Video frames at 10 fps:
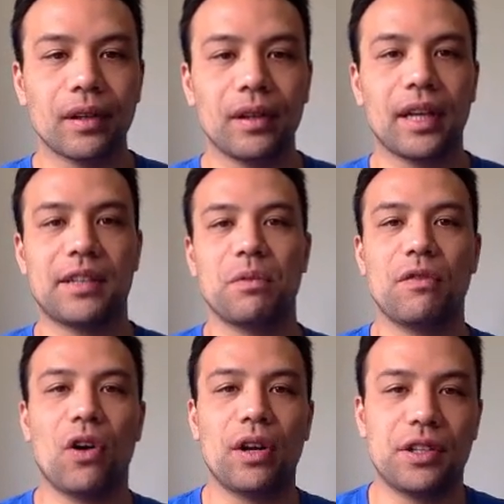Let's
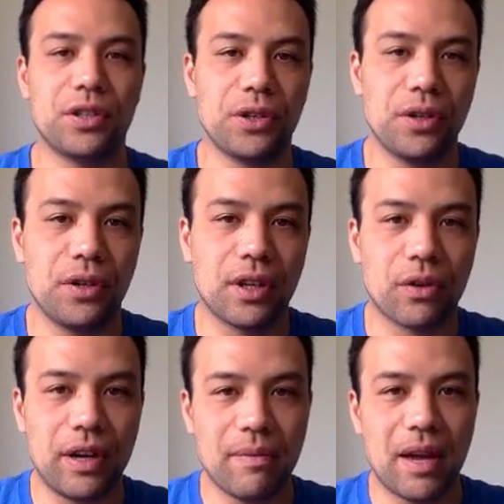move on to the
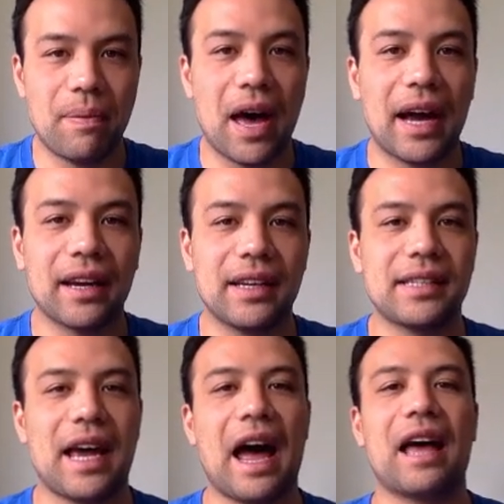Green Bay
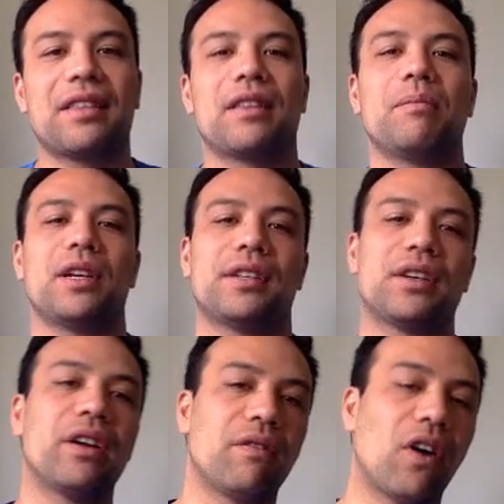Packers at the
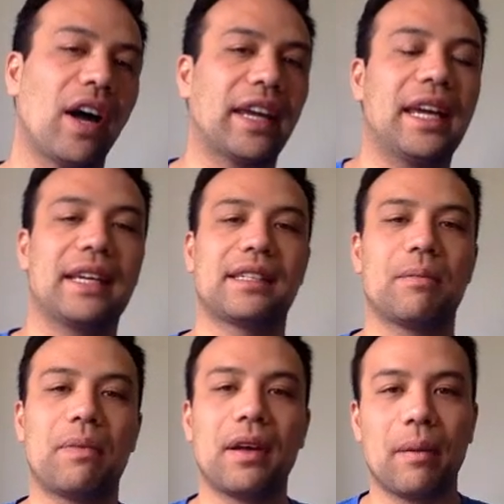Minnesota Vikings. The
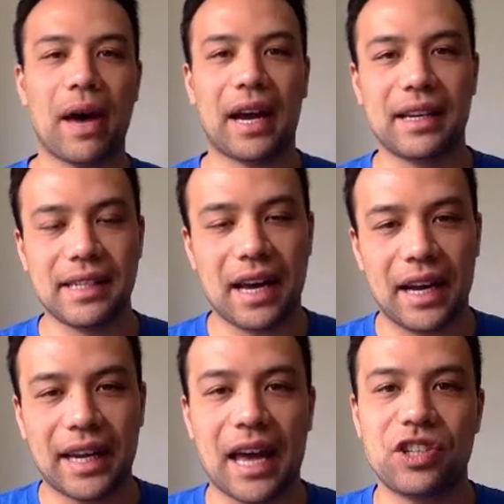Packers are
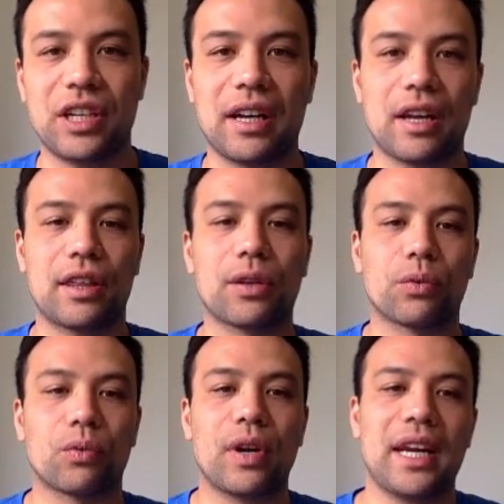catching
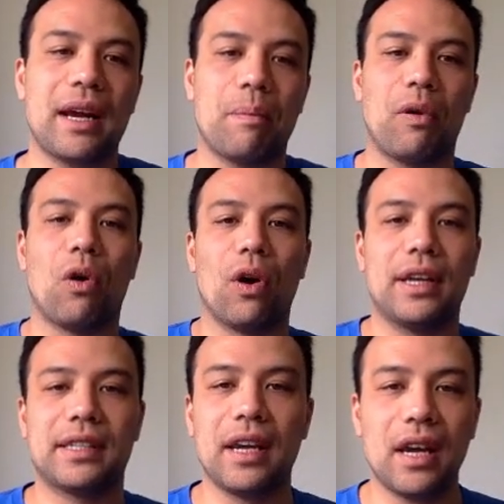3
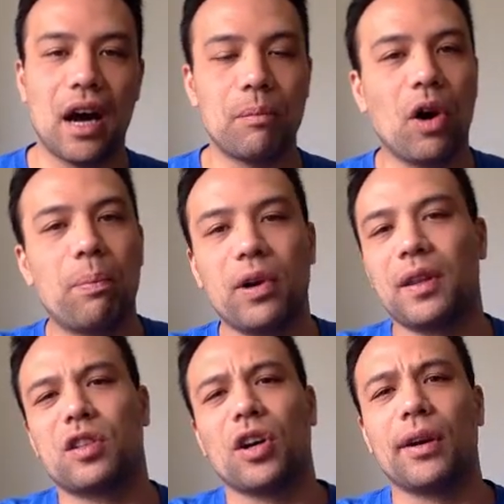points. I'm not putting
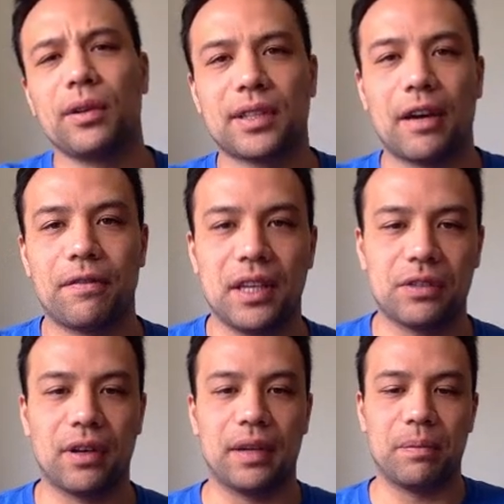the totals up for
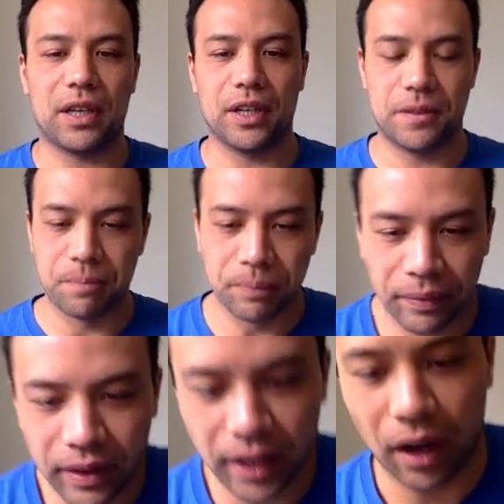this one because,
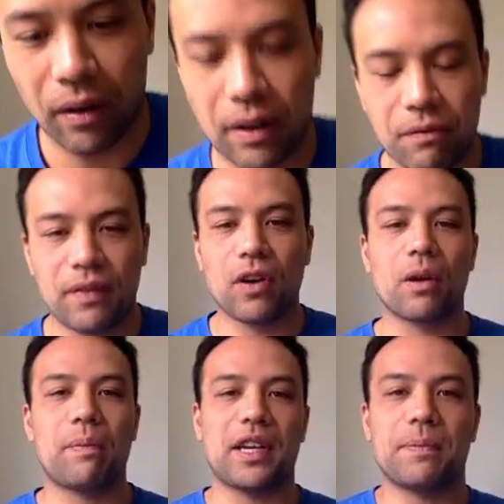if we've got
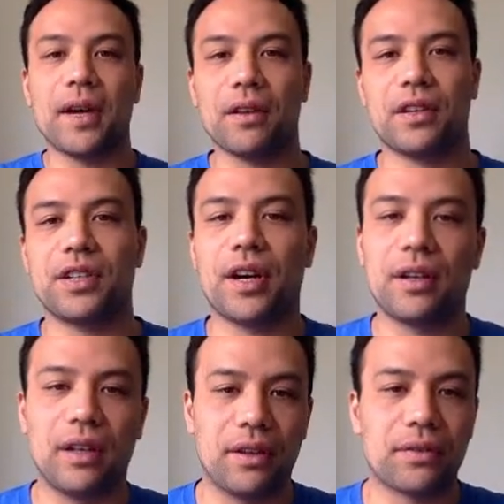a best bet on the
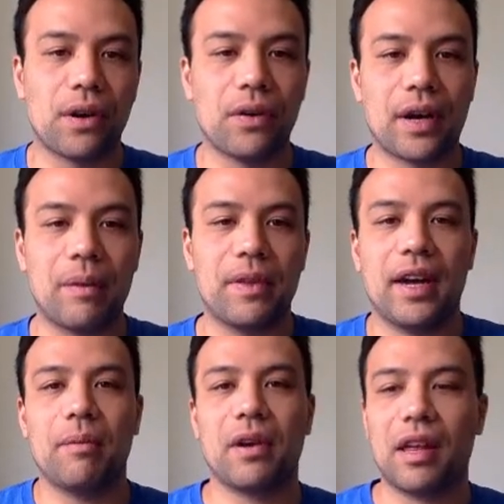total, I'll throw it up
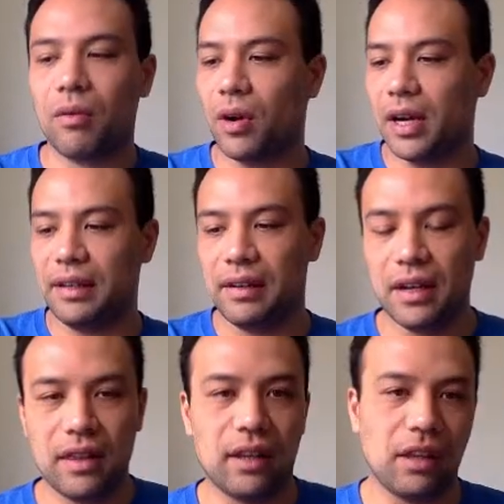there. But otherwise,
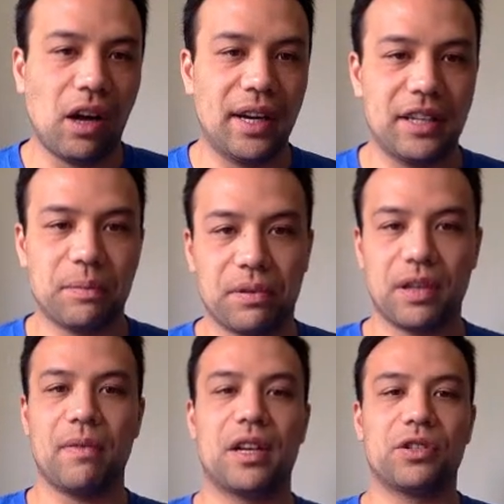the line is
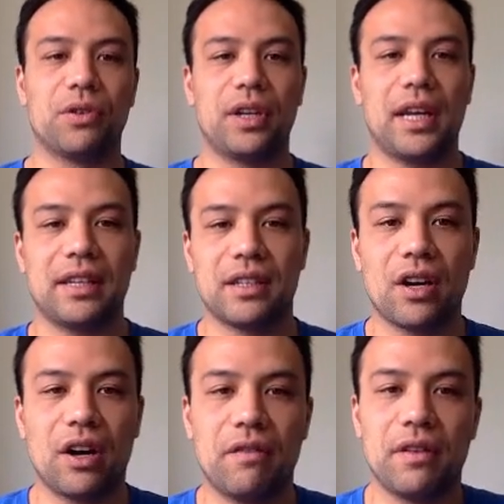pretty much all you need to
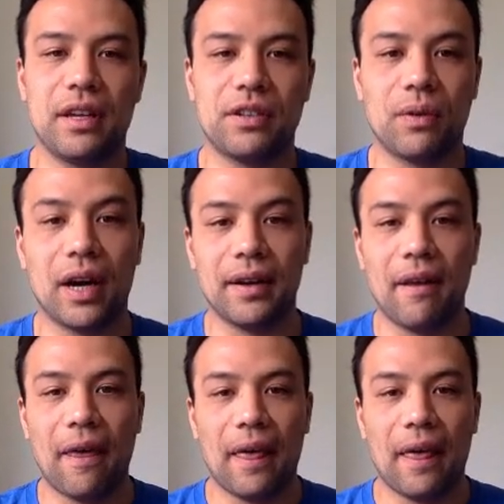know for this one.